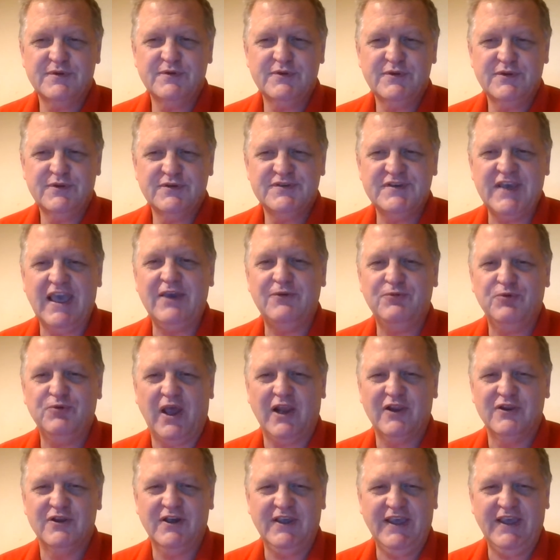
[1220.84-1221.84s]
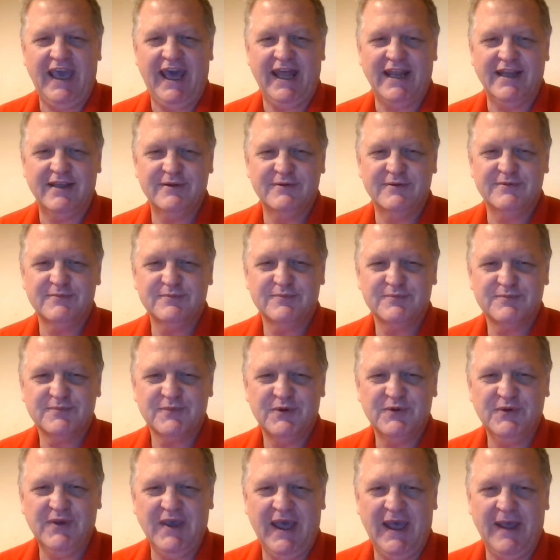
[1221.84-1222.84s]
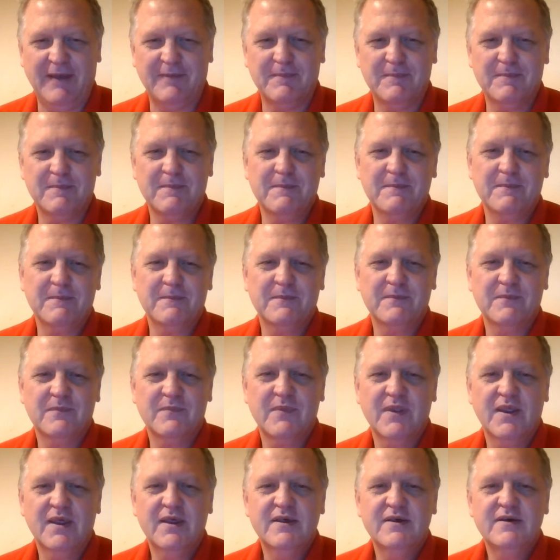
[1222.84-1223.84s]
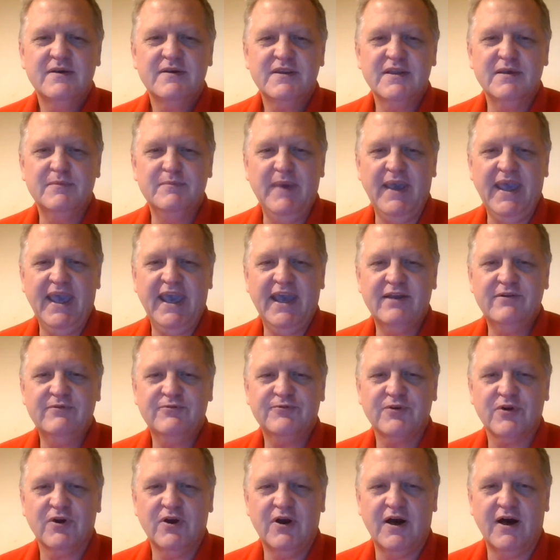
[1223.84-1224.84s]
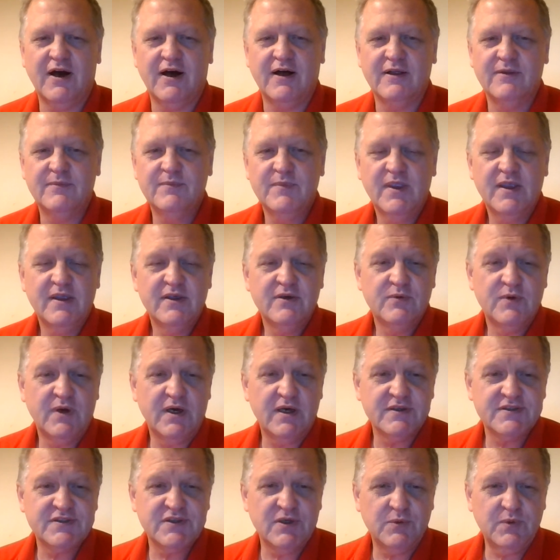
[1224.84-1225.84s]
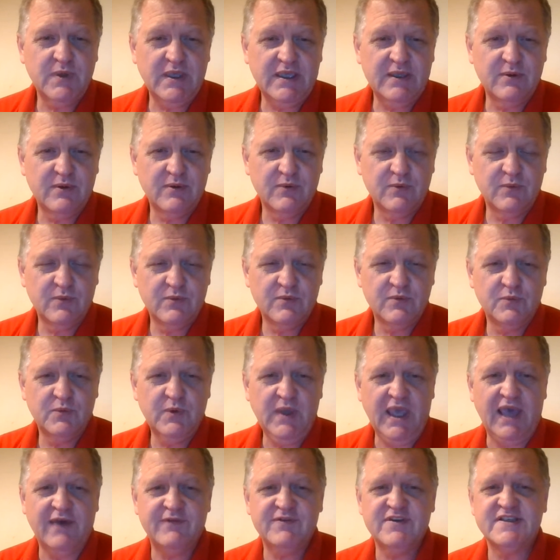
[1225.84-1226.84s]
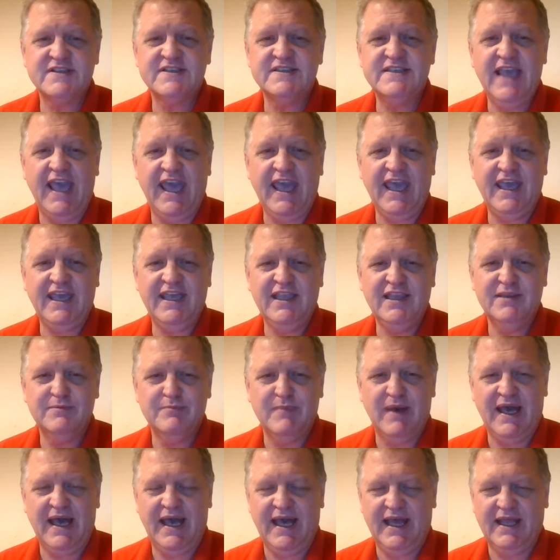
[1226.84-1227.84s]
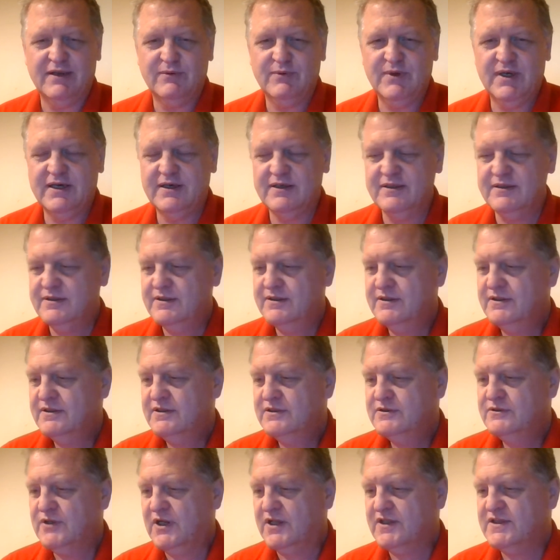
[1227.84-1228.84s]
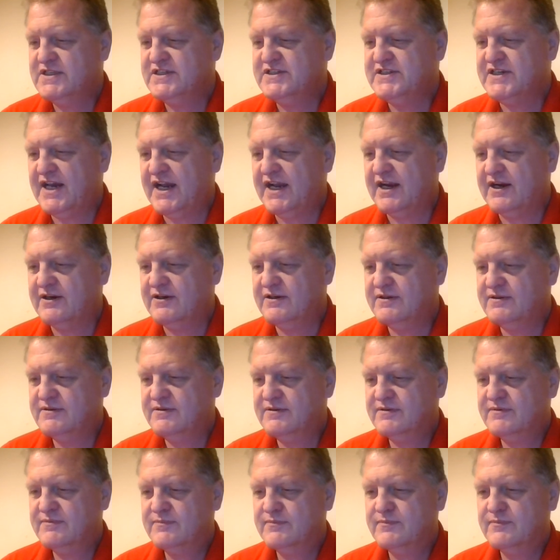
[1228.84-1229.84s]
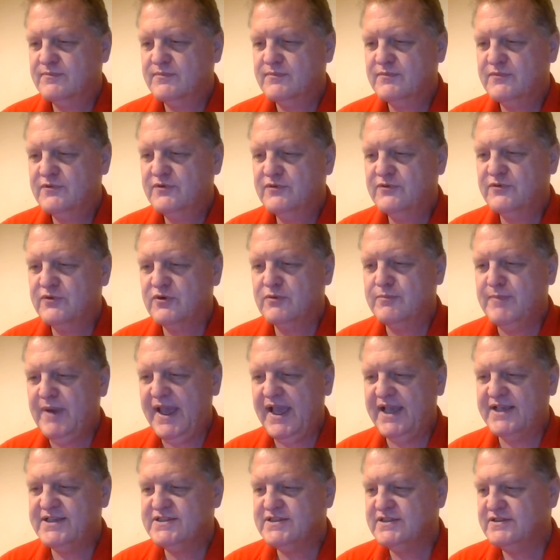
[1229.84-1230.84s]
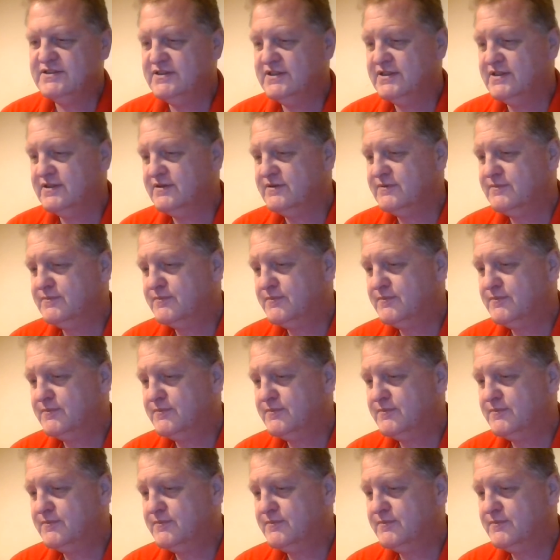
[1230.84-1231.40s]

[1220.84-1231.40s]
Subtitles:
safe way to look at it, okay? The man for all. Well, so we have this Dane mind. Well, look at the chart for masculine.